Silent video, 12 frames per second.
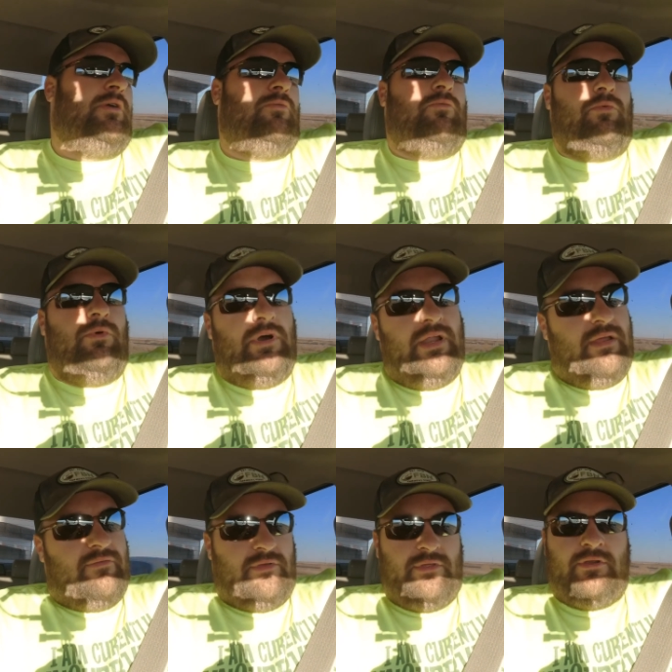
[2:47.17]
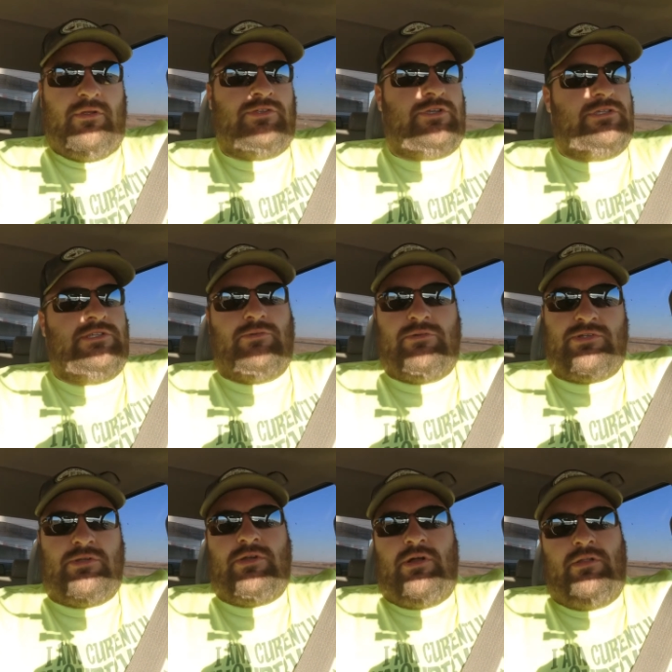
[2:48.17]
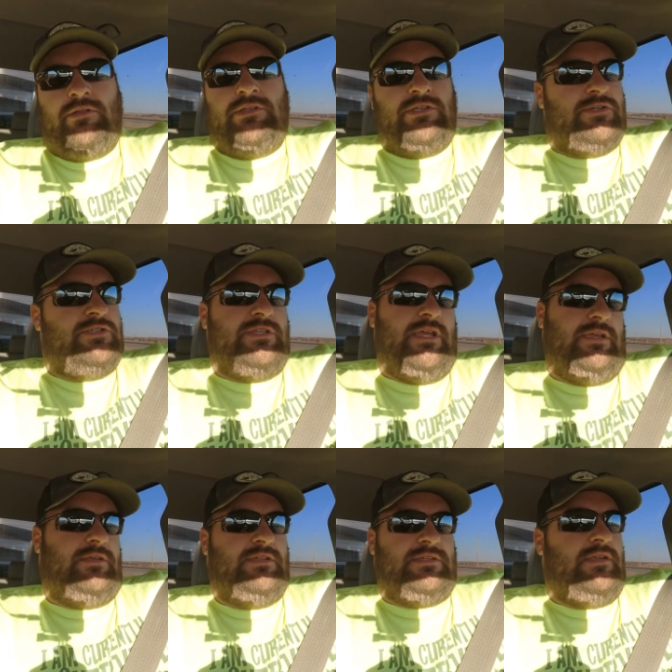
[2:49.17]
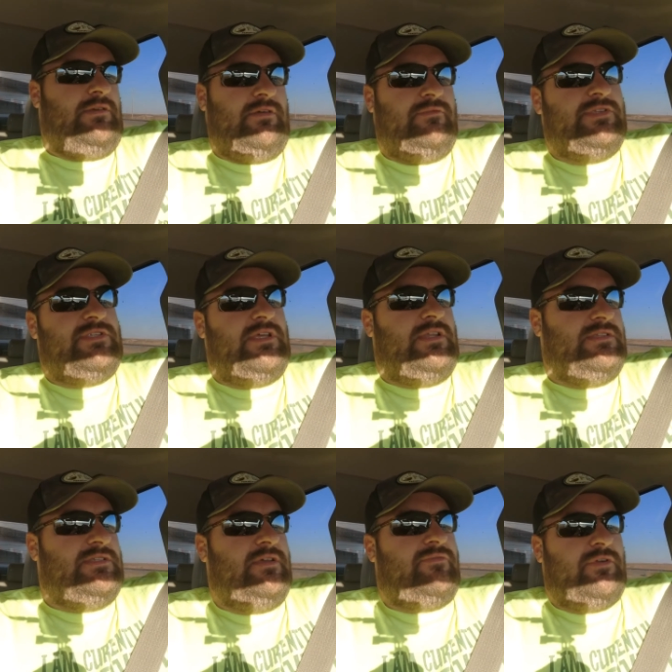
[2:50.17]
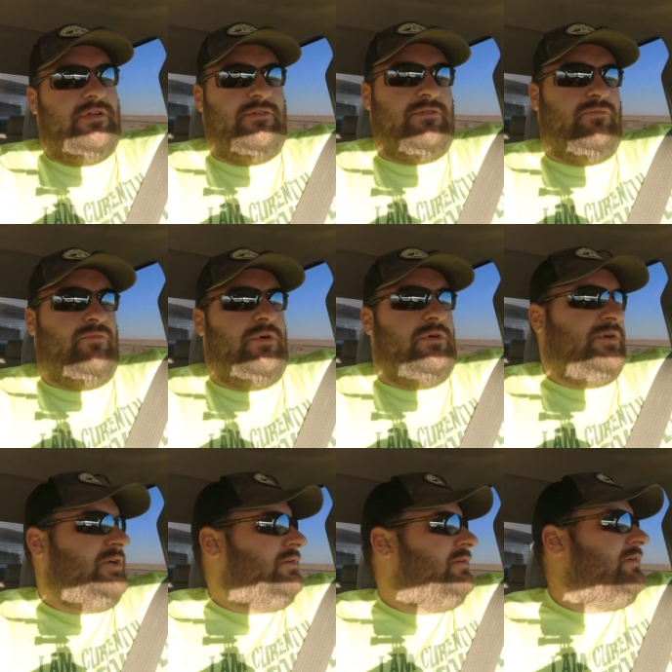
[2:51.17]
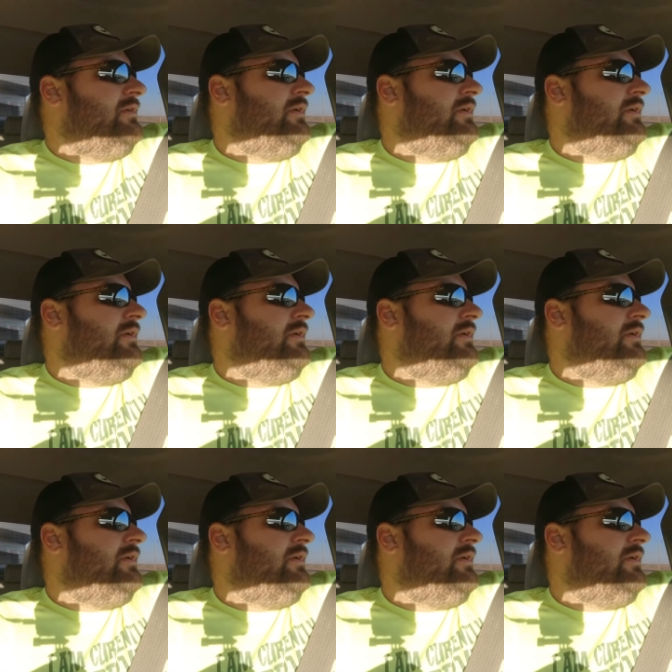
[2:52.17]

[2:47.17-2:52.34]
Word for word: whatever the grocery stores are called in your state because I know every state is different other than Walmart.